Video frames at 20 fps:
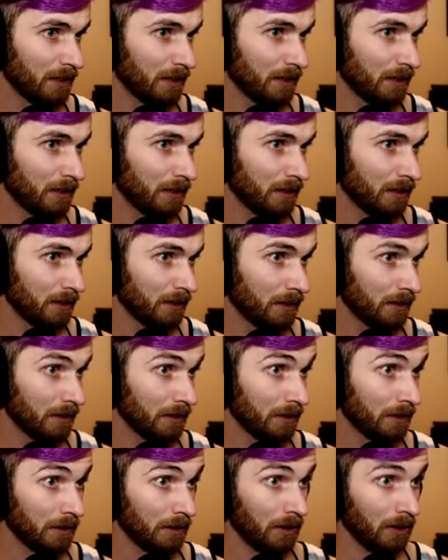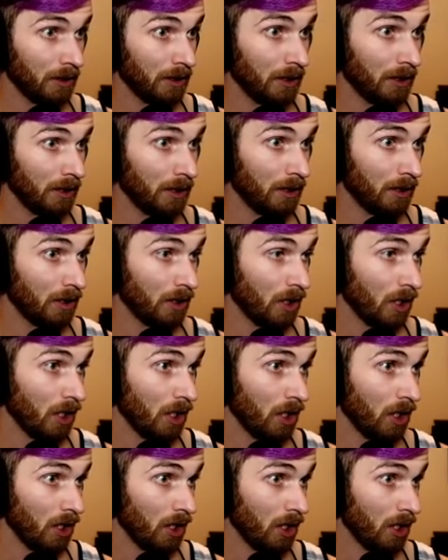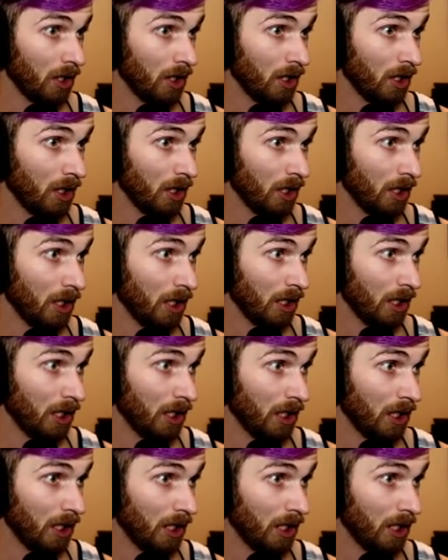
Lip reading: No one is speaking in this clip.